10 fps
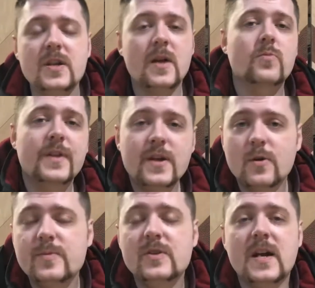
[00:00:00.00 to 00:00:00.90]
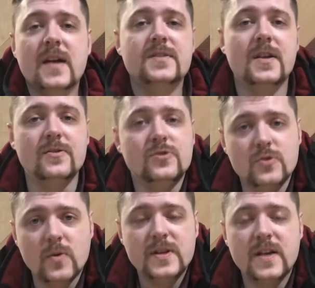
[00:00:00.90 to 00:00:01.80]
I really hope you guys
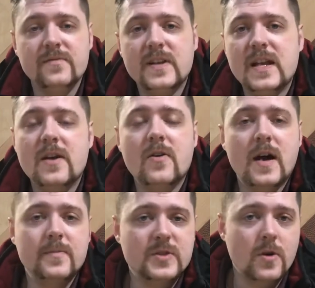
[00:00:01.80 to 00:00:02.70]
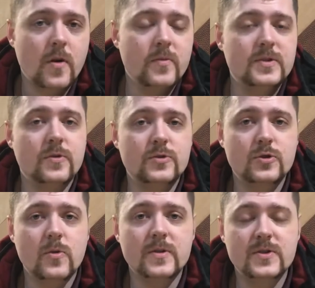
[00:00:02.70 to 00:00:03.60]
enjoyed that video. I'm sorry it was so
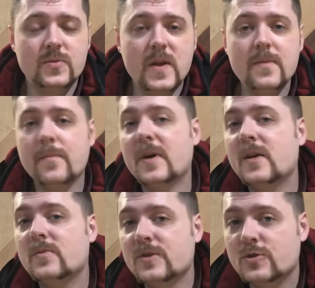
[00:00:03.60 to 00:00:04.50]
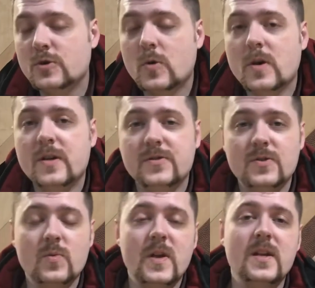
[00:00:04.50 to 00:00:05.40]
short and sweet, but it was a short and
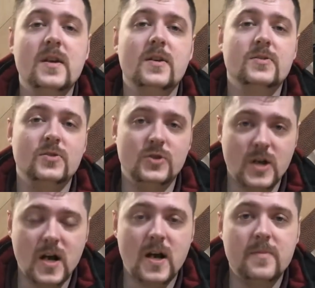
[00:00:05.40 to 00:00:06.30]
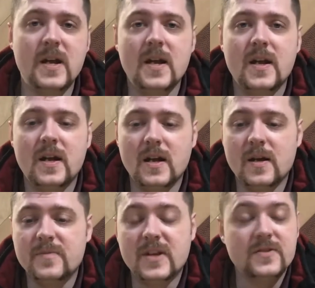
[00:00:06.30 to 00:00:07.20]
sweet job.
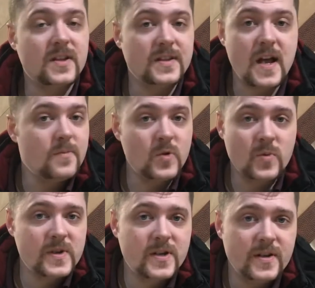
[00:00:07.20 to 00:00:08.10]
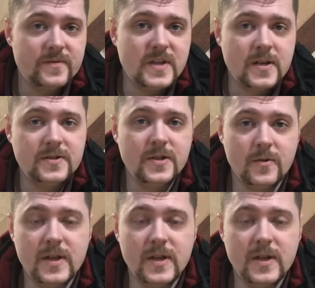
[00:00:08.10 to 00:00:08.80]
There's a lot more we could have done to it.